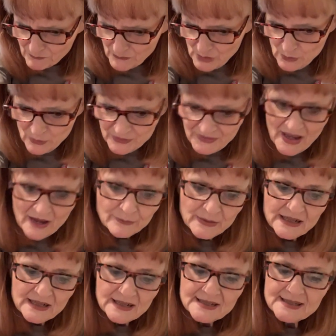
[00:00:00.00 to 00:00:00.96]
With that
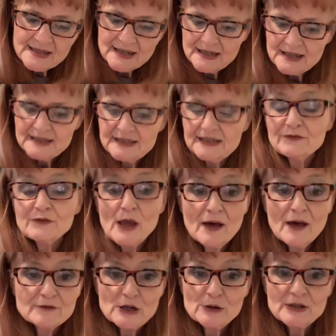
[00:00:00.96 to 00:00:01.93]
being said, if you
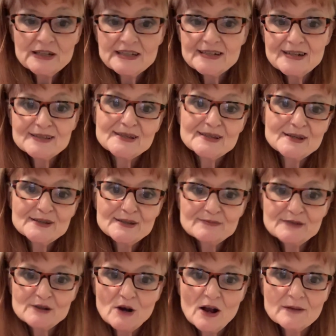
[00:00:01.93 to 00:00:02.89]
haven't already done so,
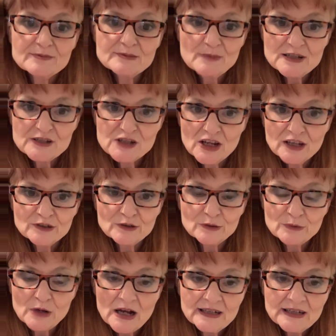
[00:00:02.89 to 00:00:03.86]
subscribe to my channel,
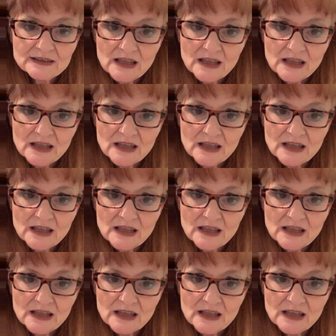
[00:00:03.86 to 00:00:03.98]
right?